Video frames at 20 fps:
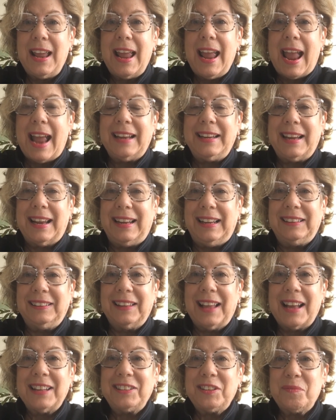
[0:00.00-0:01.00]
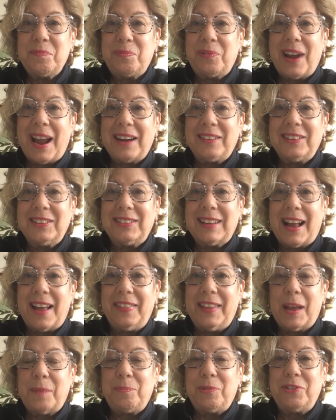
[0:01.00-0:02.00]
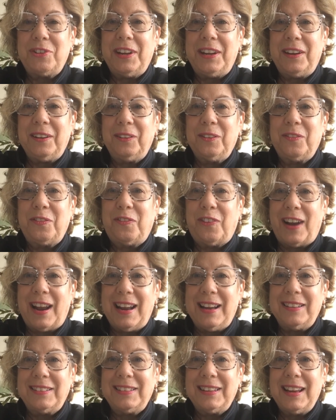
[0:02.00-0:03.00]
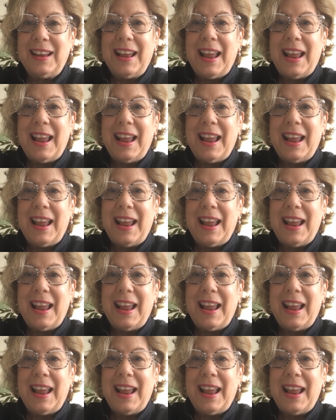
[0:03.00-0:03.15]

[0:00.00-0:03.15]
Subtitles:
and getting lots of practice on that particular phrase